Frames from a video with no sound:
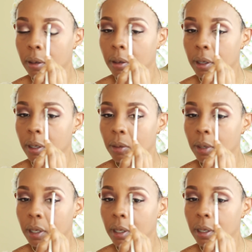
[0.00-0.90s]
Okay,
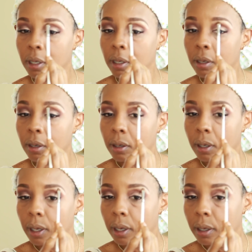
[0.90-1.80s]
we didn't need all
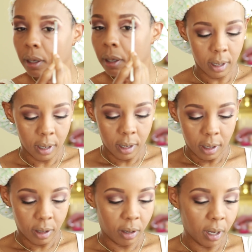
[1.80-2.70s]
that.
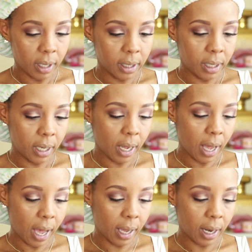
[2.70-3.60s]
Do y'all see
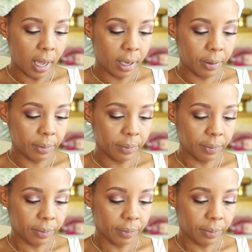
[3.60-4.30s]
that highlight?